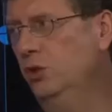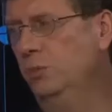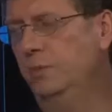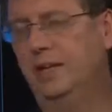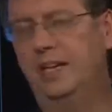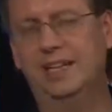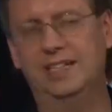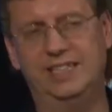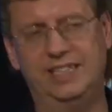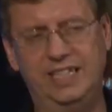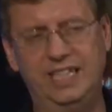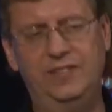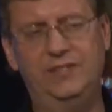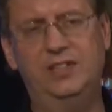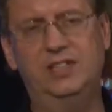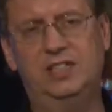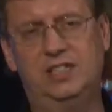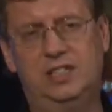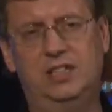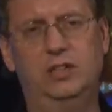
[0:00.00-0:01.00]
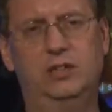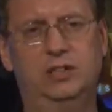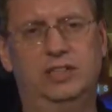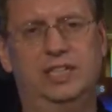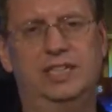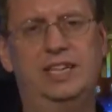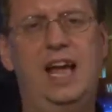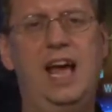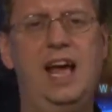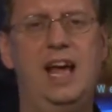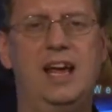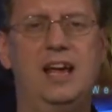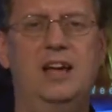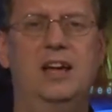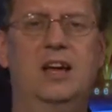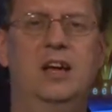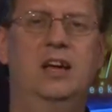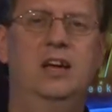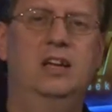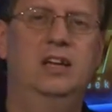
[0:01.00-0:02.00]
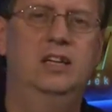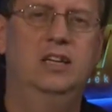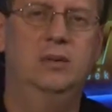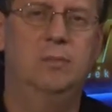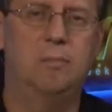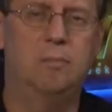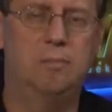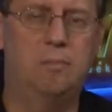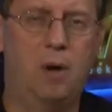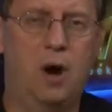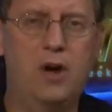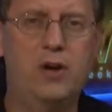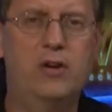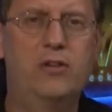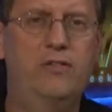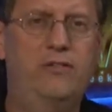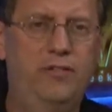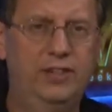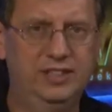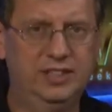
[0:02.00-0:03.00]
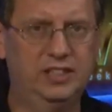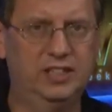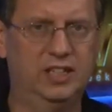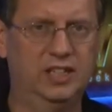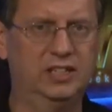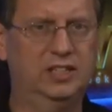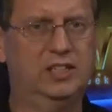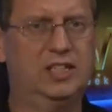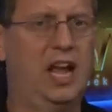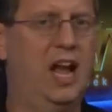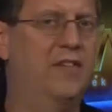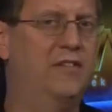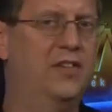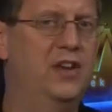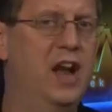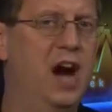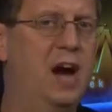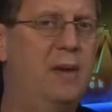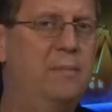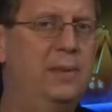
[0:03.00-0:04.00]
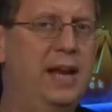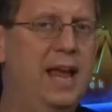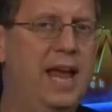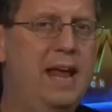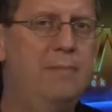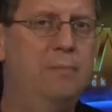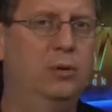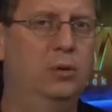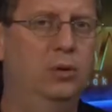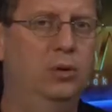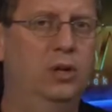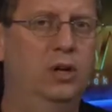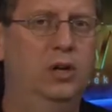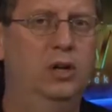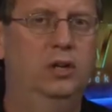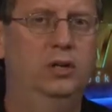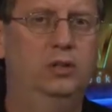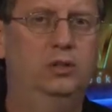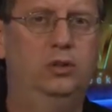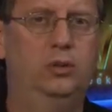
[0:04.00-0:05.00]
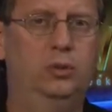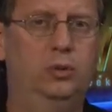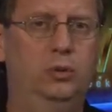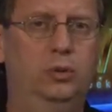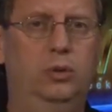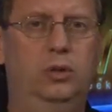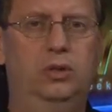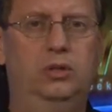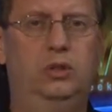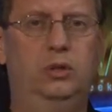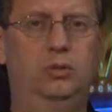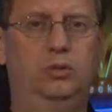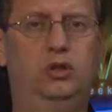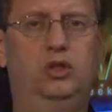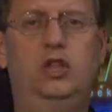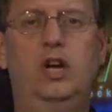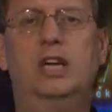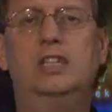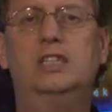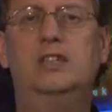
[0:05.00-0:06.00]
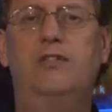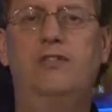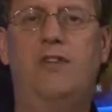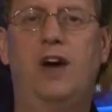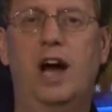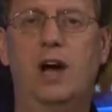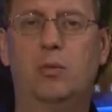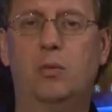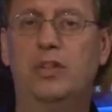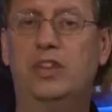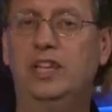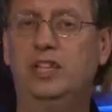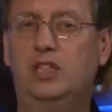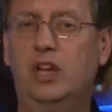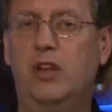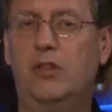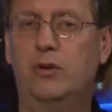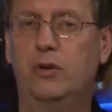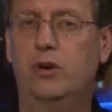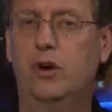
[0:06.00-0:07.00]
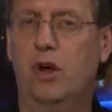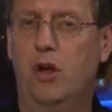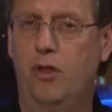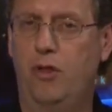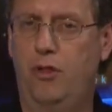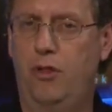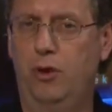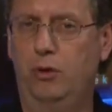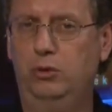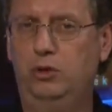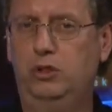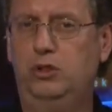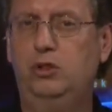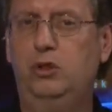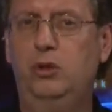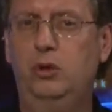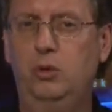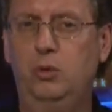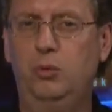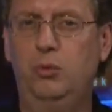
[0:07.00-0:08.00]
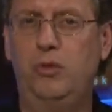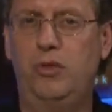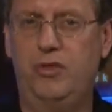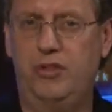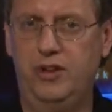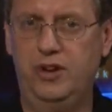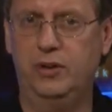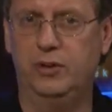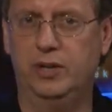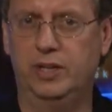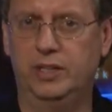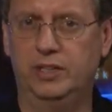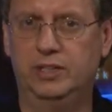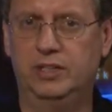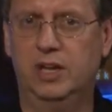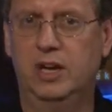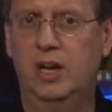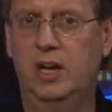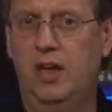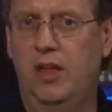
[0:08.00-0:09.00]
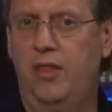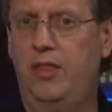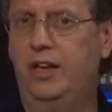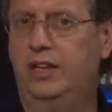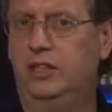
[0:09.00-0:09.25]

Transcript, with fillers: because even still today, modern physicists have not been able to, to justify with each other those two theories that